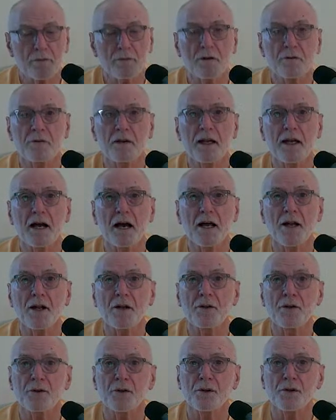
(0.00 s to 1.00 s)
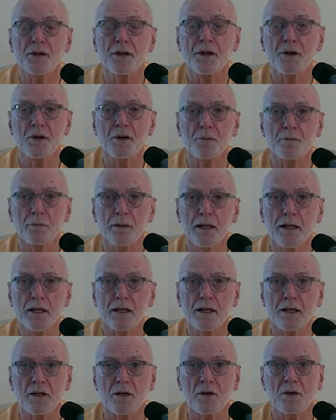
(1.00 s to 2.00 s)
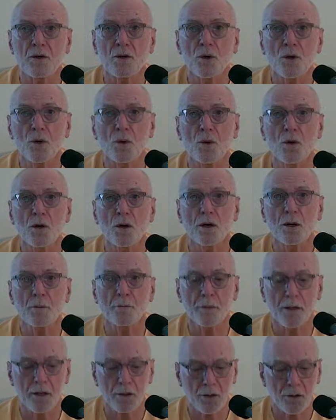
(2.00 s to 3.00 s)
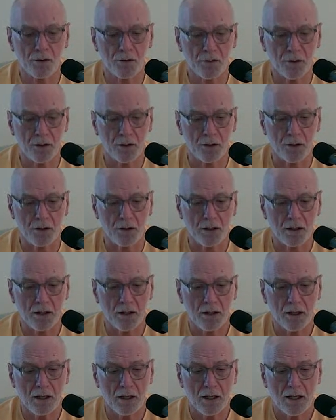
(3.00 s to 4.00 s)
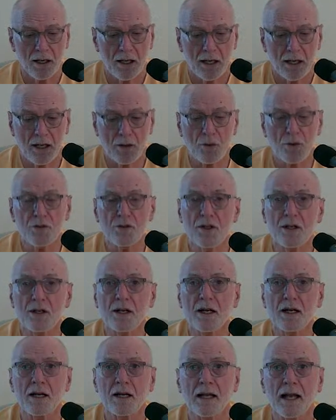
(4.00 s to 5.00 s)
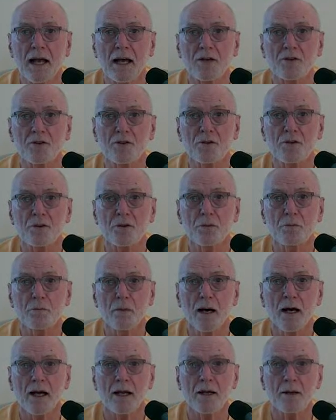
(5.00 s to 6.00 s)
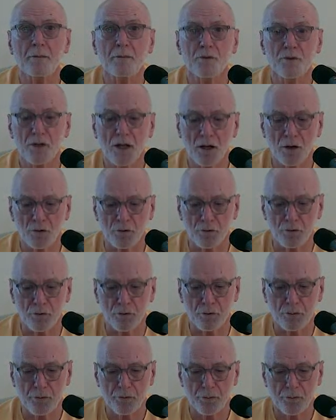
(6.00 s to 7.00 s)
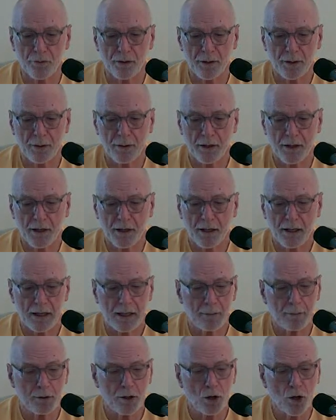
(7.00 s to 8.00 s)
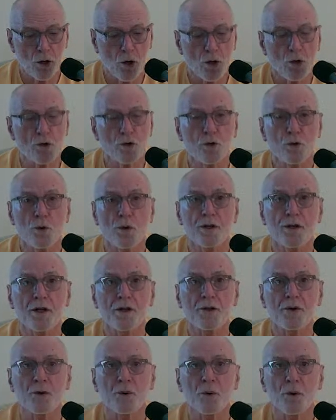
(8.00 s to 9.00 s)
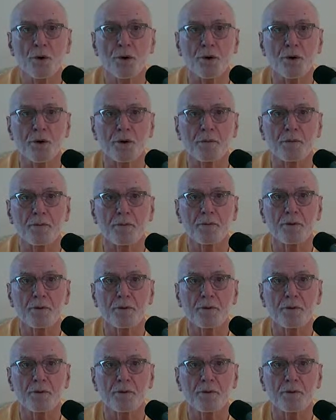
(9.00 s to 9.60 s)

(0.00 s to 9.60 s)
Vivekananda, there could be no comparison. He was in a class by himself. He belonged to another order.